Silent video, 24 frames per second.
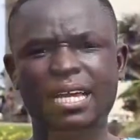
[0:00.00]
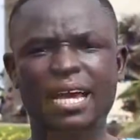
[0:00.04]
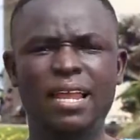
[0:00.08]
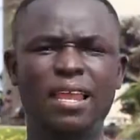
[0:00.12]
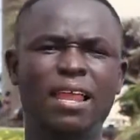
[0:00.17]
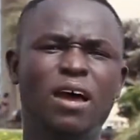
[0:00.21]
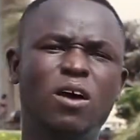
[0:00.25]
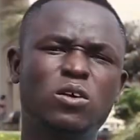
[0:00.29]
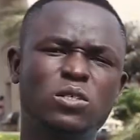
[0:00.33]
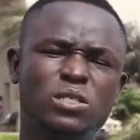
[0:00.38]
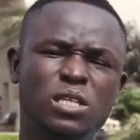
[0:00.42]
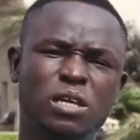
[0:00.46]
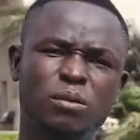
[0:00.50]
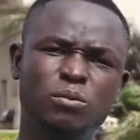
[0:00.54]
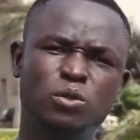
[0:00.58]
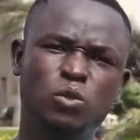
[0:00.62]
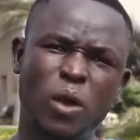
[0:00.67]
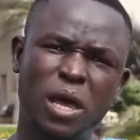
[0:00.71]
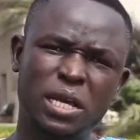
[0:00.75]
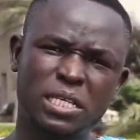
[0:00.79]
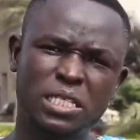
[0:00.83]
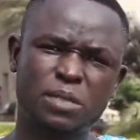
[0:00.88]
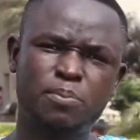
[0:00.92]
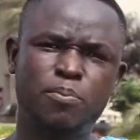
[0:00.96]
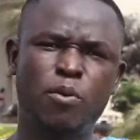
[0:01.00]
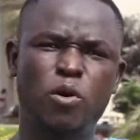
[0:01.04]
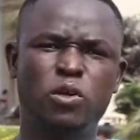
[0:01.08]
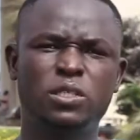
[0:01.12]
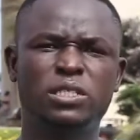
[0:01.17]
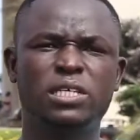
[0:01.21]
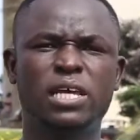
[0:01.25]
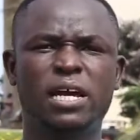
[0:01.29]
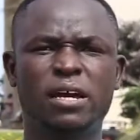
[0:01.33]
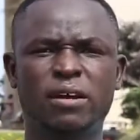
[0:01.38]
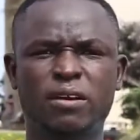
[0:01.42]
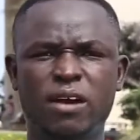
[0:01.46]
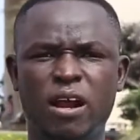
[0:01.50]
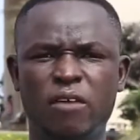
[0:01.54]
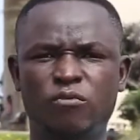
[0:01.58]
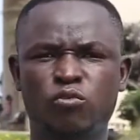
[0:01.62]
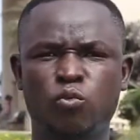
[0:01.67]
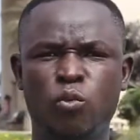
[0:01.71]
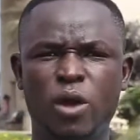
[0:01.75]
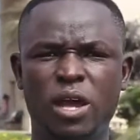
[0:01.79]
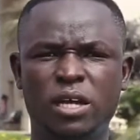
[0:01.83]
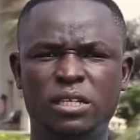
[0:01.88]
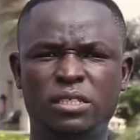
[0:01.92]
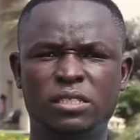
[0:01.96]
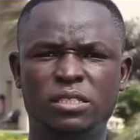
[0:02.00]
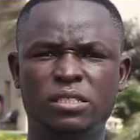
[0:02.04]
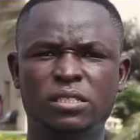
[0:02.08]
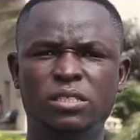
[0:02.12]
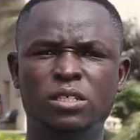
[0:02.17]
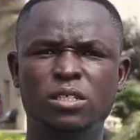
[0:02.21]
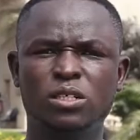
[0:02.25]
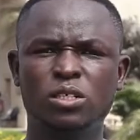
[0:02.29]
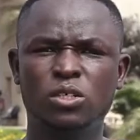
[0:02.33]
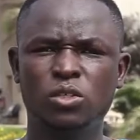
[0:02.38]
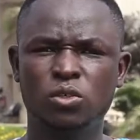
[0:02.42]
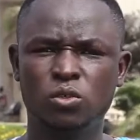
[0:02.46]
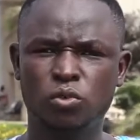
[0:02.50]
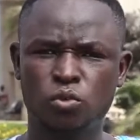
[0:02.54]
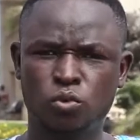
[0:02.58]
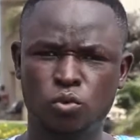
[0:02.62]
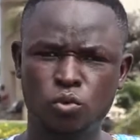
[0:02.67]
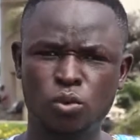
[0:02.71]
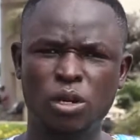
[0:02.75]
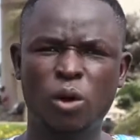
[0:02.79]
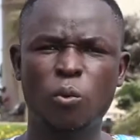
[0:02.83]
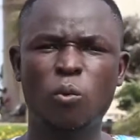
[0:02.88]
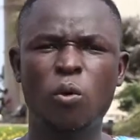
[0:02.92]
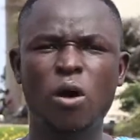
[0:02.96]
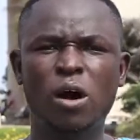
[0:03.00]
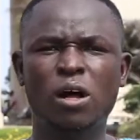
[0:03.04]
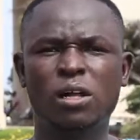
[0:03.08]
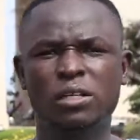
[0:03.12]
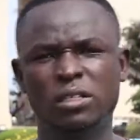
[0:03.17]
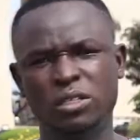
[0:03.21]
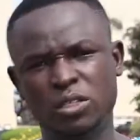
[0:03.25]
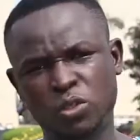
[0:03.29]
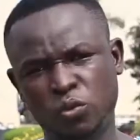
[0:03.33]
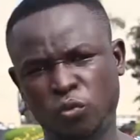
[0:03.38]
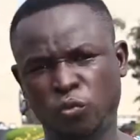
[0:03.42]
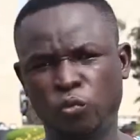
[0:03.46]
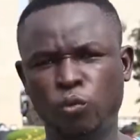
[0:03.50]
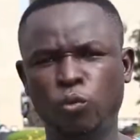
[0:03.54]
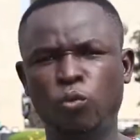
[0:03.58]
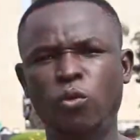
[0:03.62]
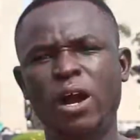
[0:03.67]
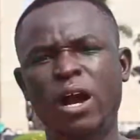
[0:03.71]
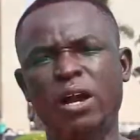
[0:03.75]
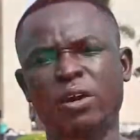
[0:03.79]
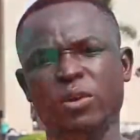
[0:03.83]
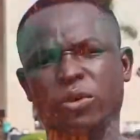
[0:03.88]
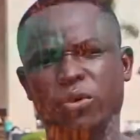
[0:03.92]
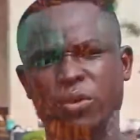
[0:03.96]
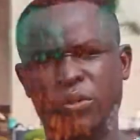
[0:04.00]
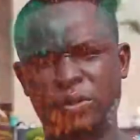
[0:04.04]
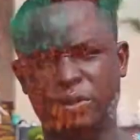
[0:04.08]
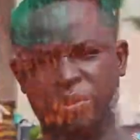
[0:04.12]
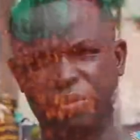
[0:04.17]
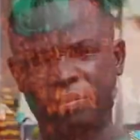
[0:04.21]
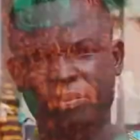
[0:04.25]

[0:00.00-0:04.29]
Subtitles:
allows them to export their craftworks to the world through Akron.